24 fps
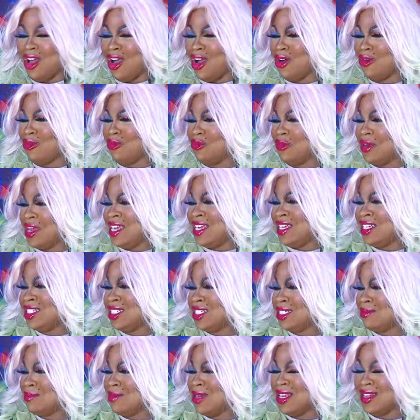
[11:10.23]

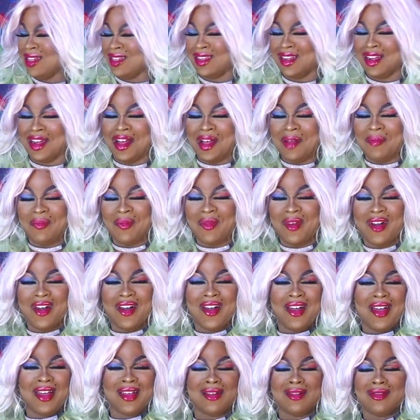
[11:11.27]
arrangement, come
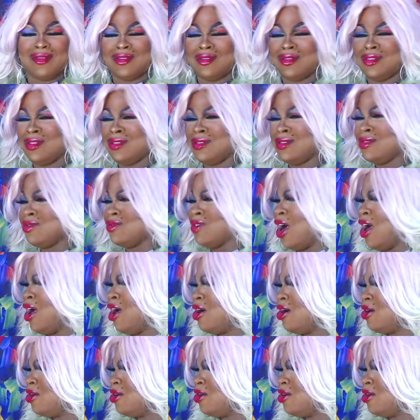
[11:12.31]
on, ooh,